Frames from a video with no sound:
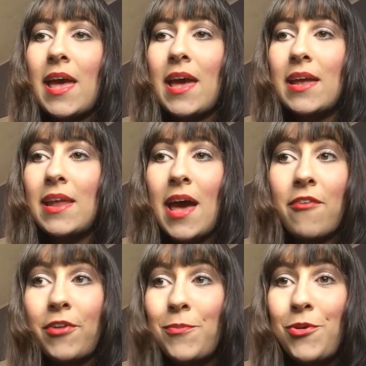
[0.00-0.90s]
and
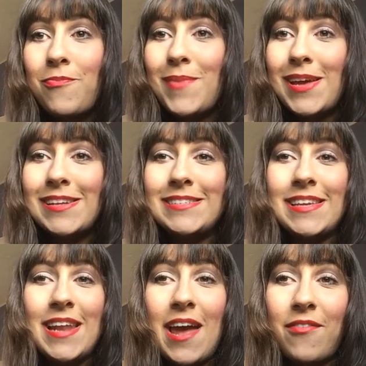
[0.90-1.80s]
every movement
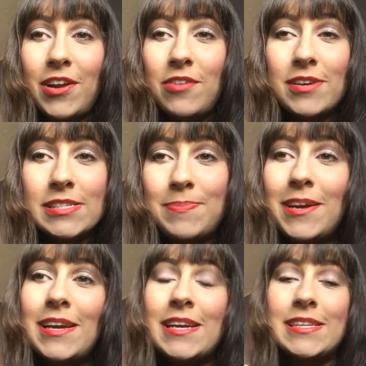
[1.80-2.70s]
and every new
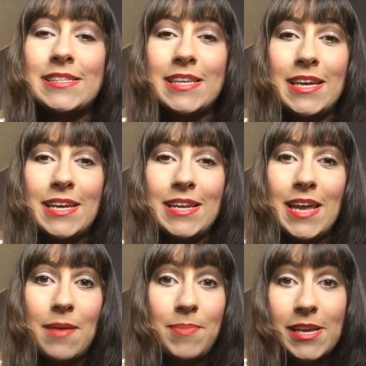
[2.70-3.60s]
experience
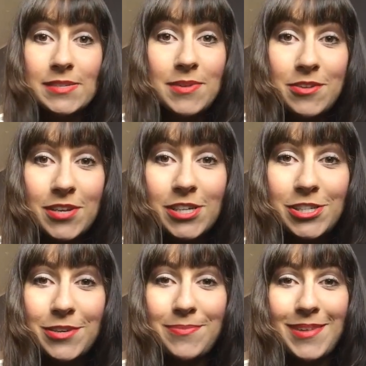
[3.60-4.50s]
and it pees when you touch
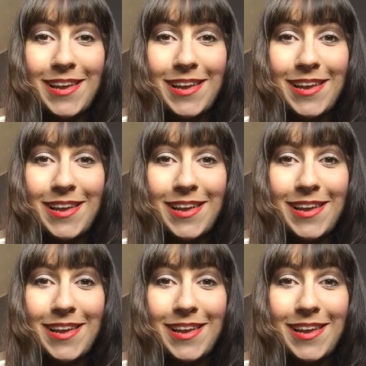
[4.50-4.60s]
them.